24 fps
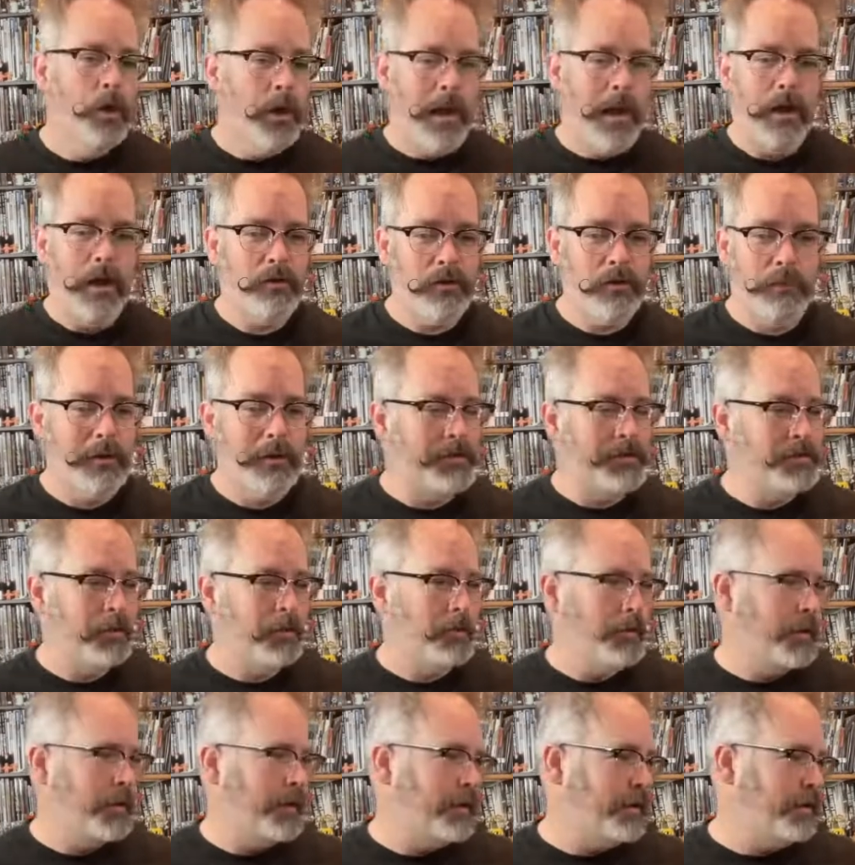How come I
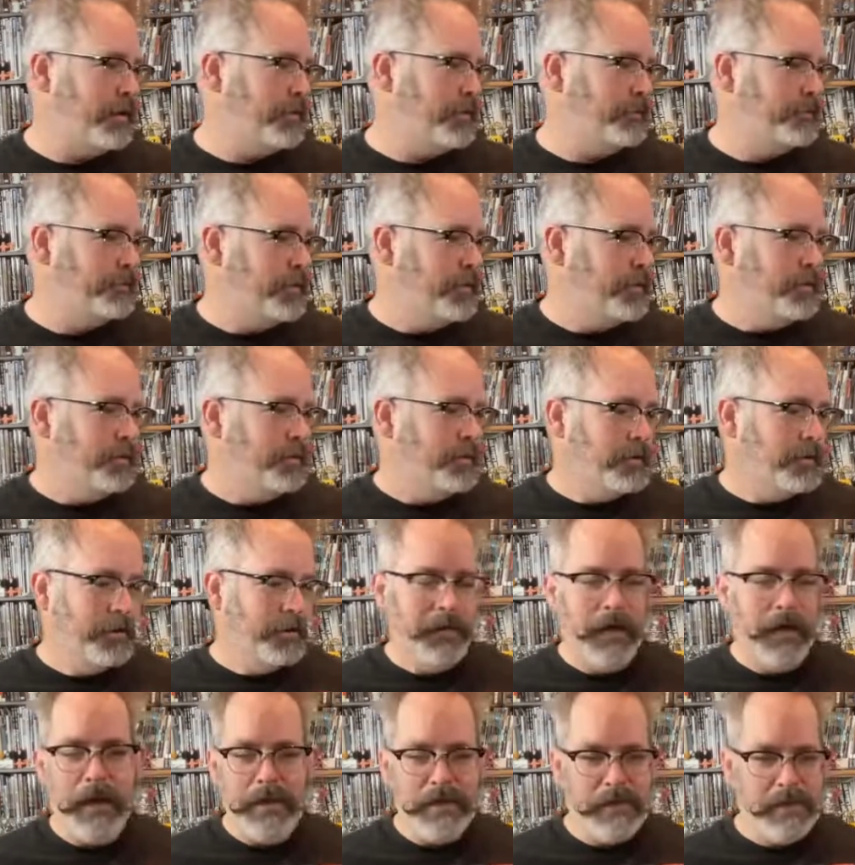don't have
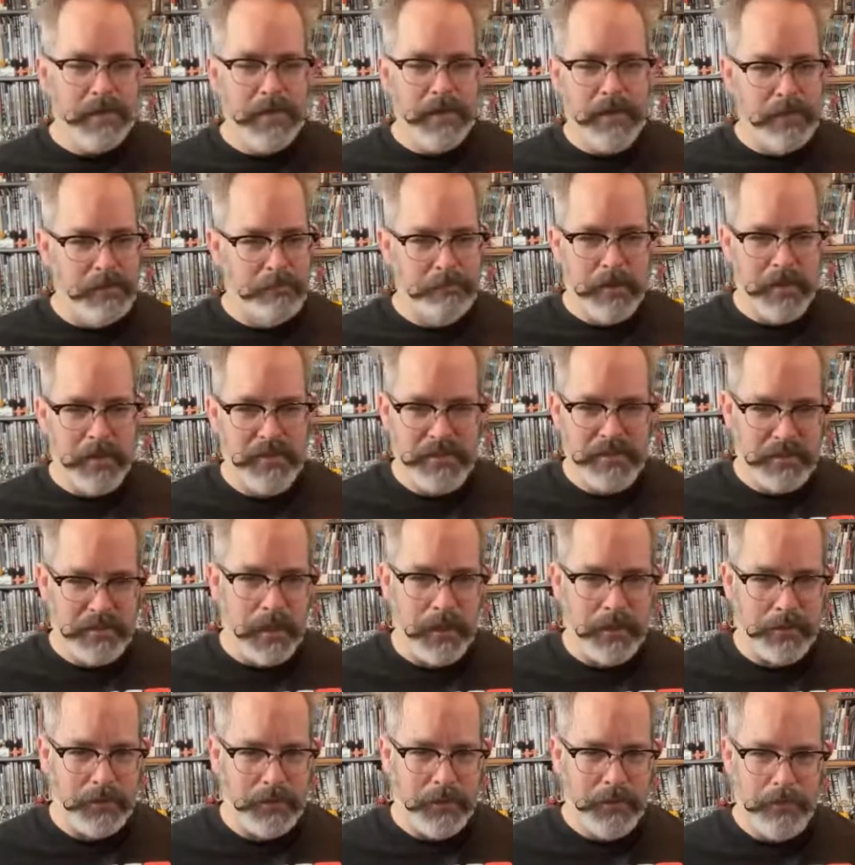Guy King in my
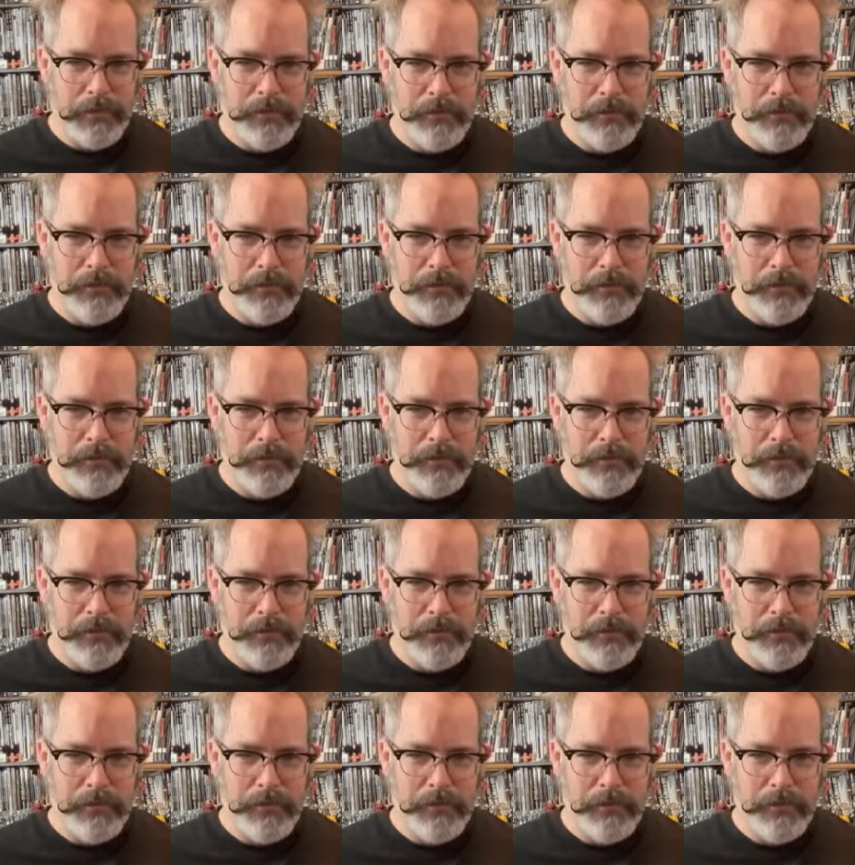stocking?